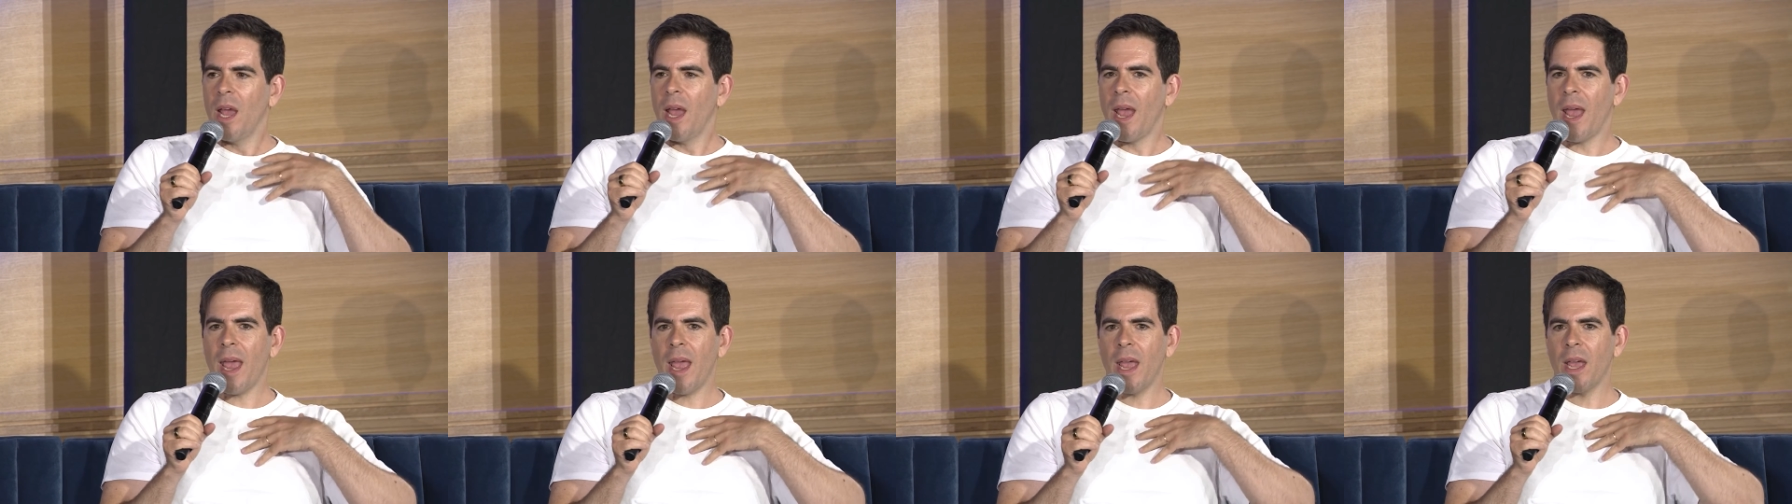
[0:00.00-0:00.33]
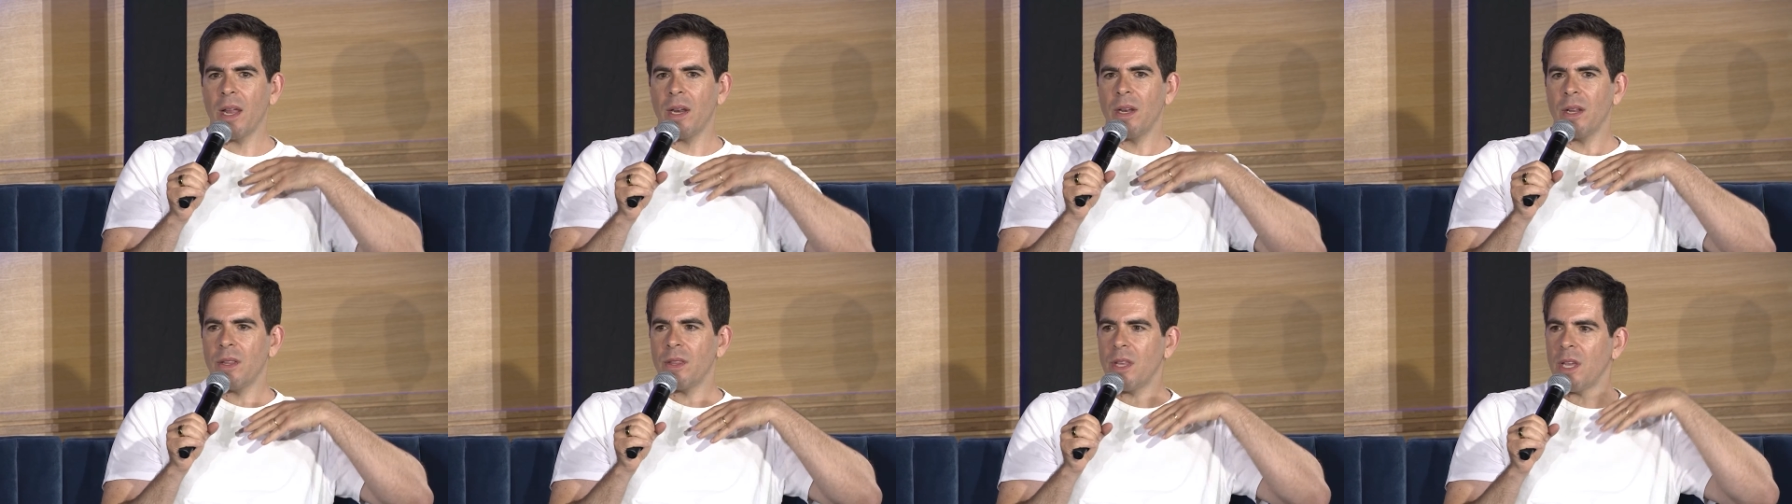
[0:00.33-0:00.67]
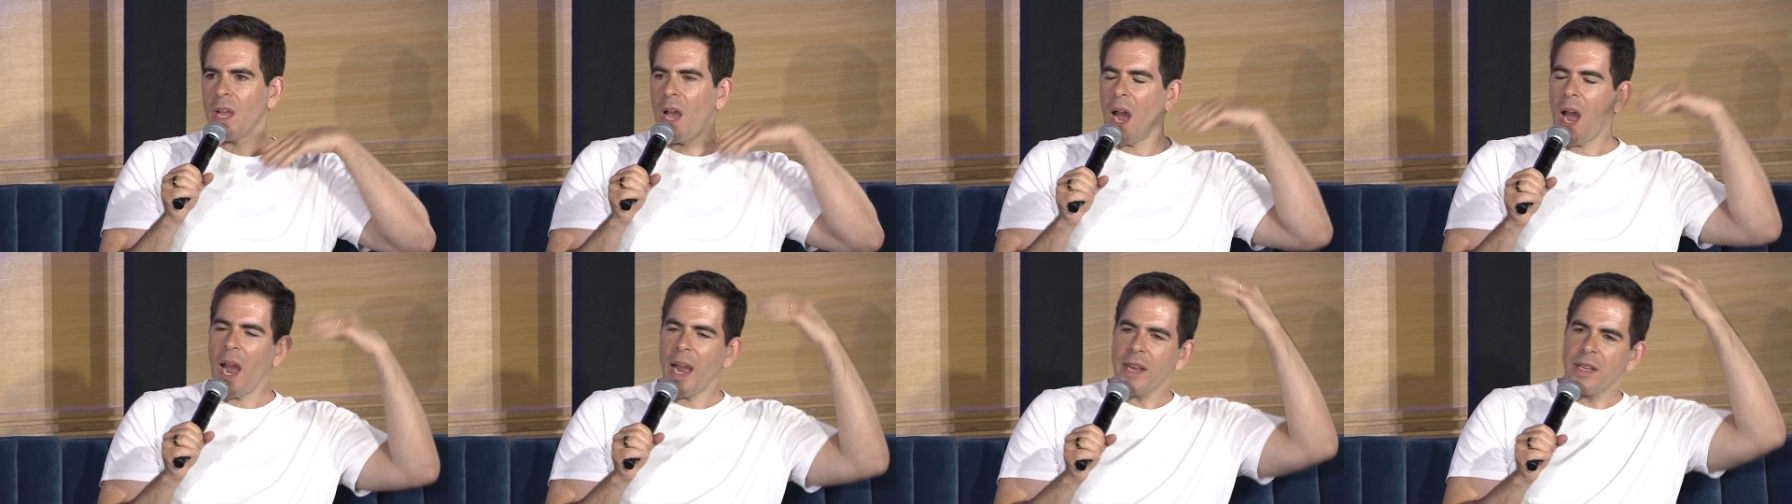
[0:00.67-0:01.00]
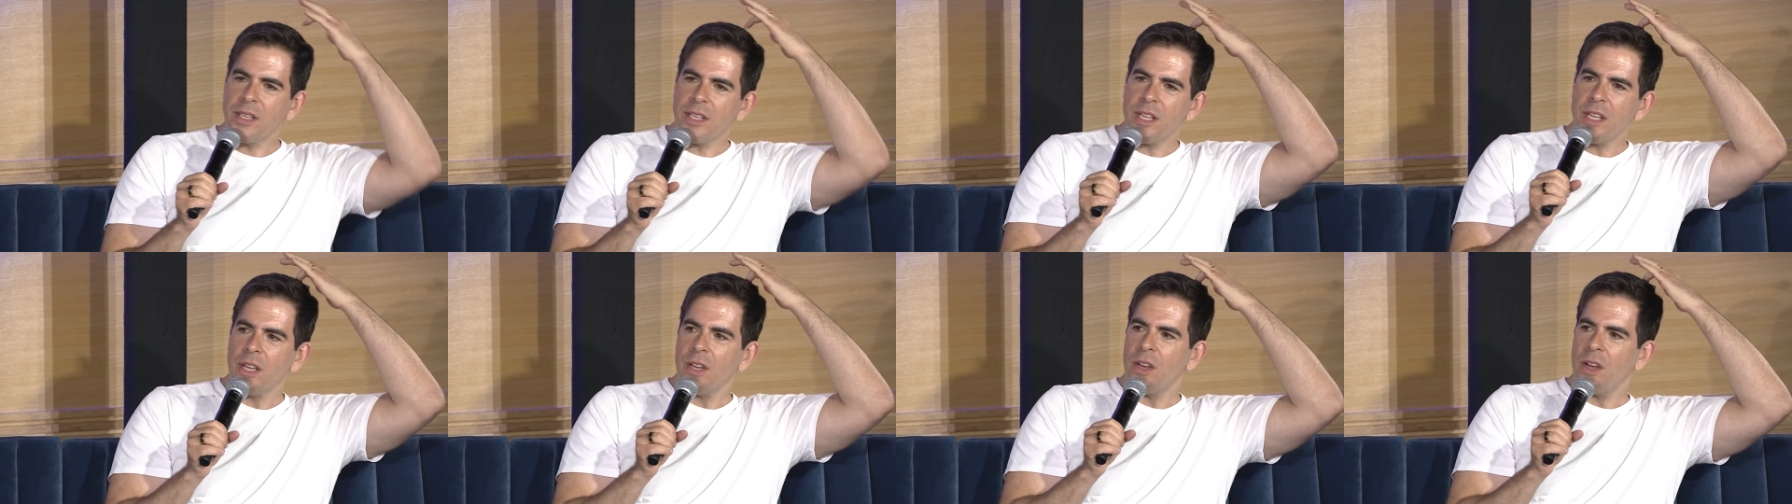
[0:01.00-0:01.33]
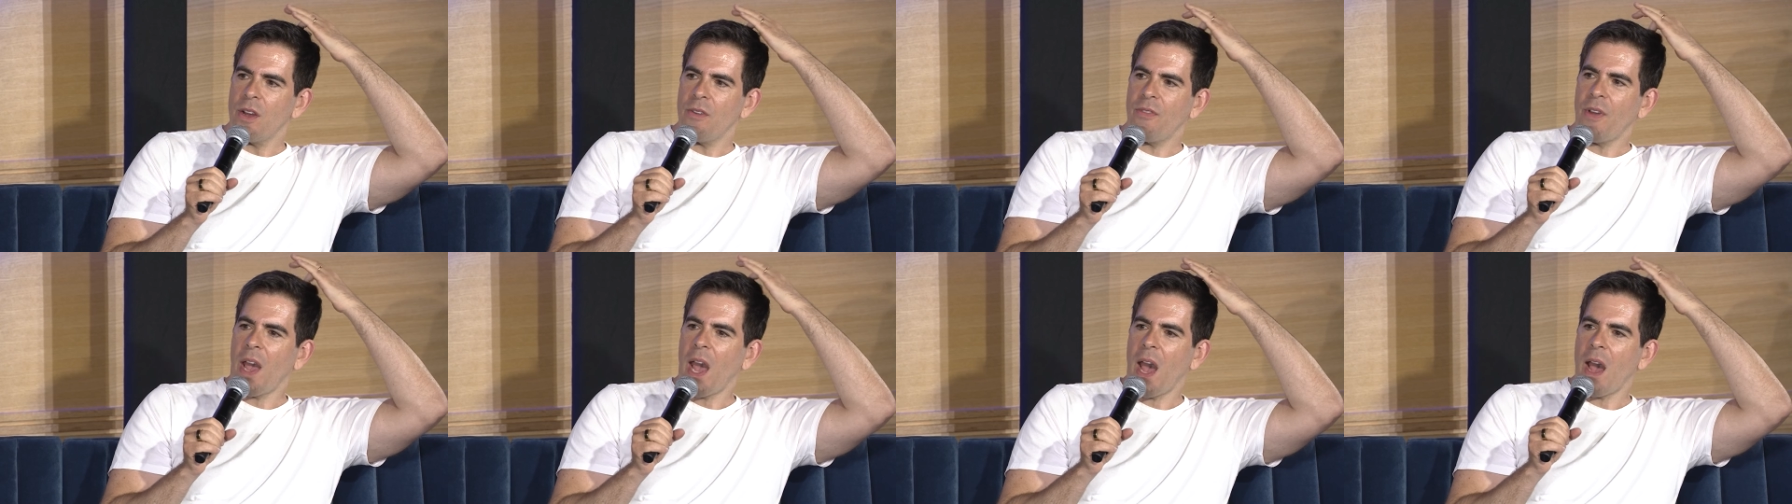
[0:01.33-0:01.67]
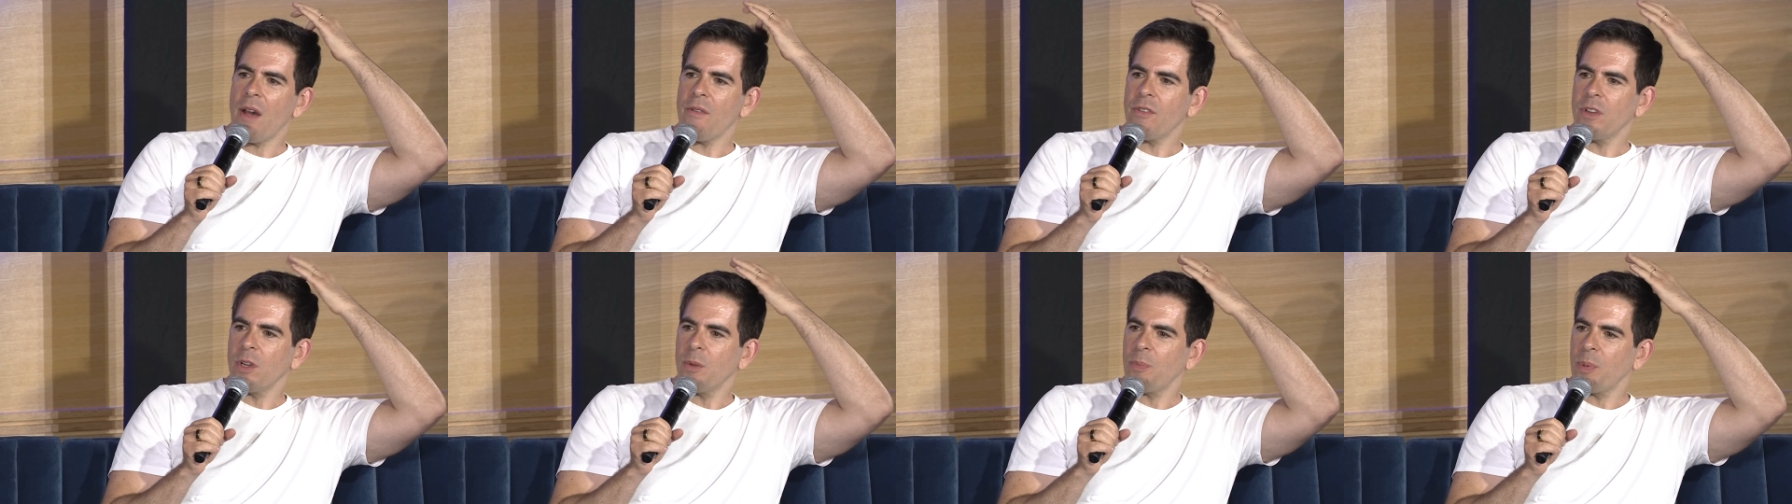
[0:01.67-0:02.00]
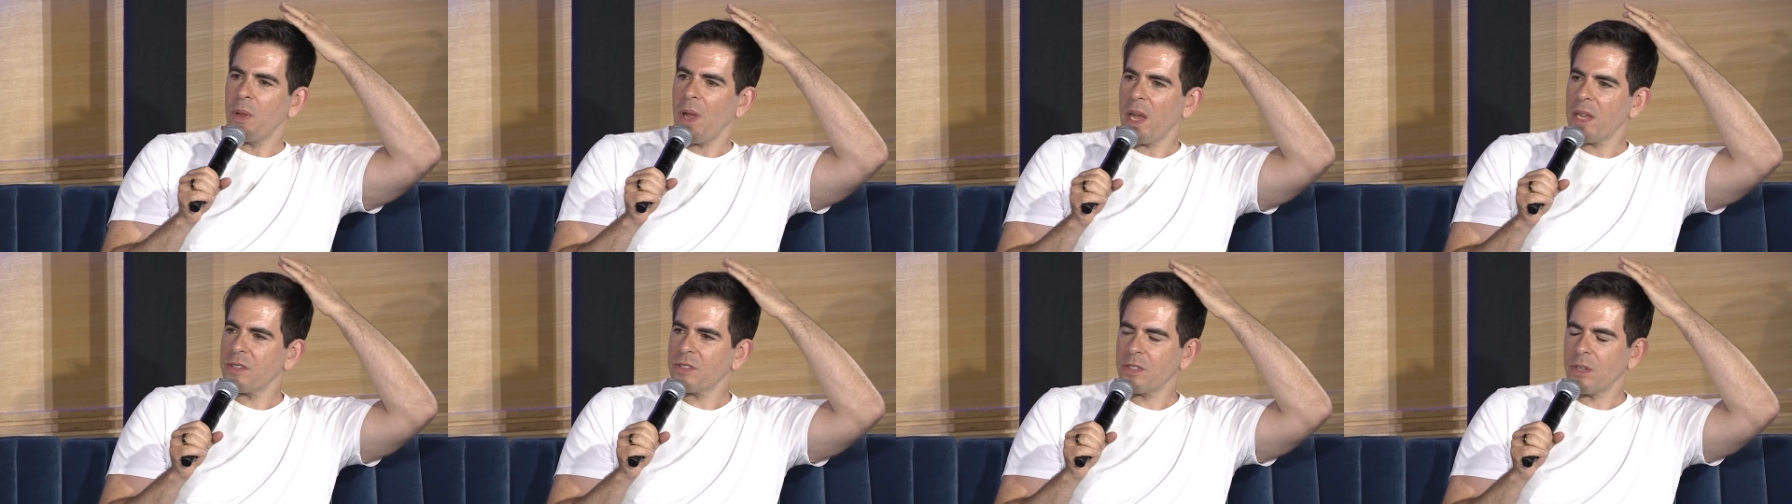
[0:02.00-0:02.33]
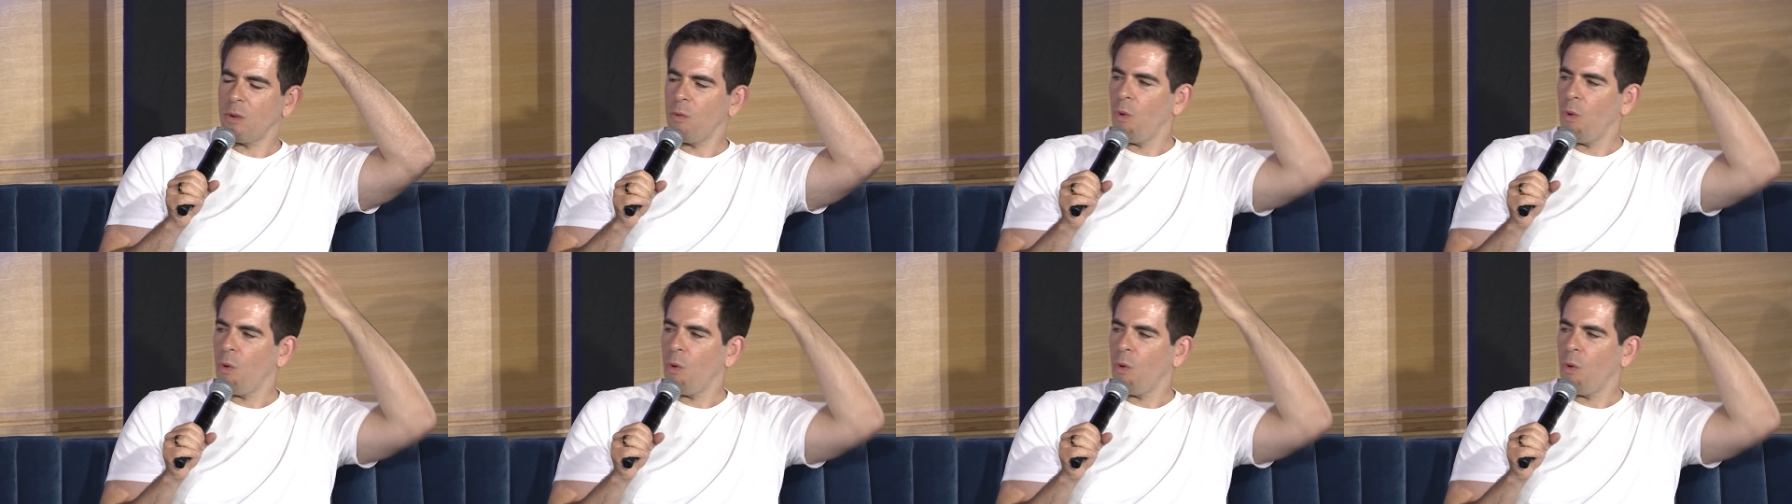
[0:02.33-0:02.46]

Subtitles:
and the idea of having a plastic